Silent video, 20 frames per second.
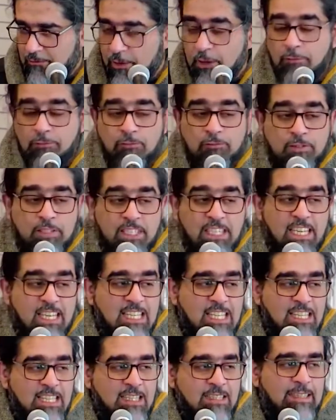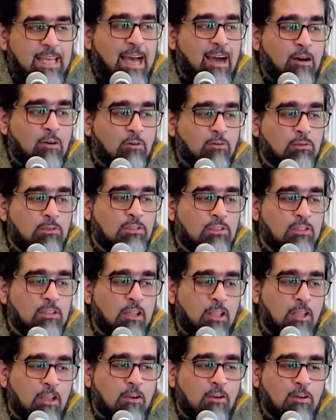50,000
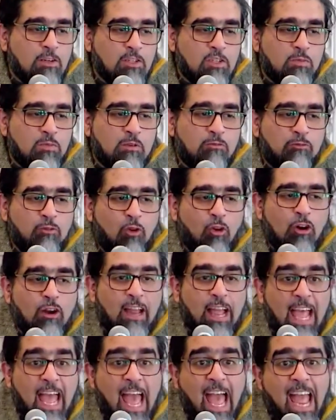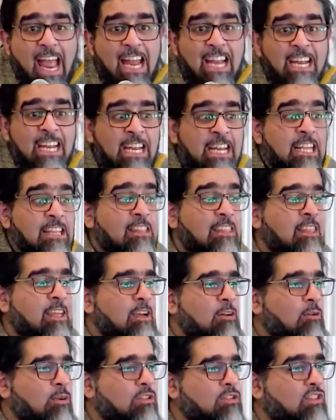years before
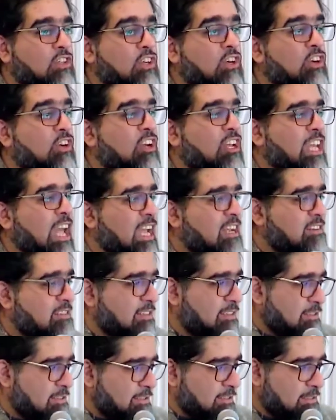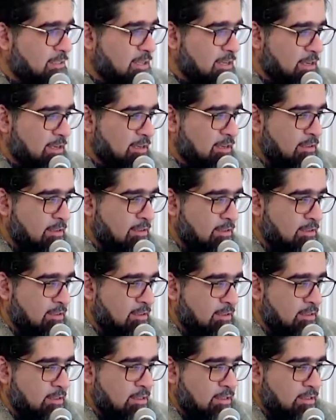anything was created,
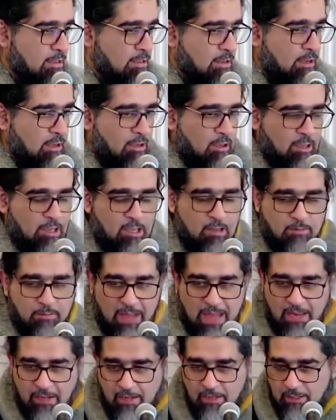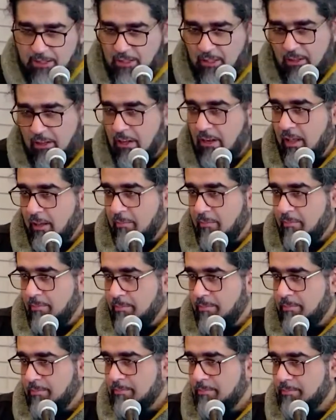Allah commanded the qalam